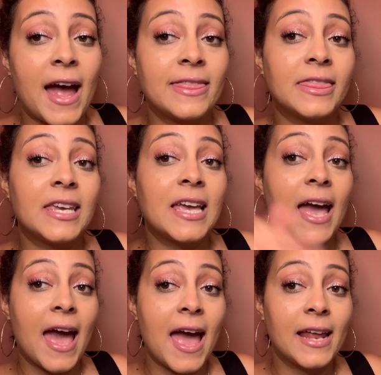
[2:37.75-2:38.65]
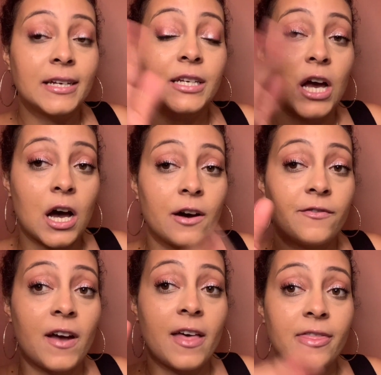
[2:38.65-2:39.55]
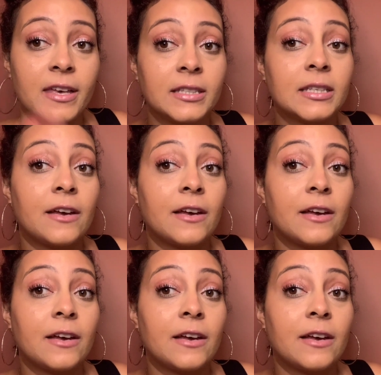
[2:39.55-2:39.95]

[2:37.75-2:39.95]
at the end of this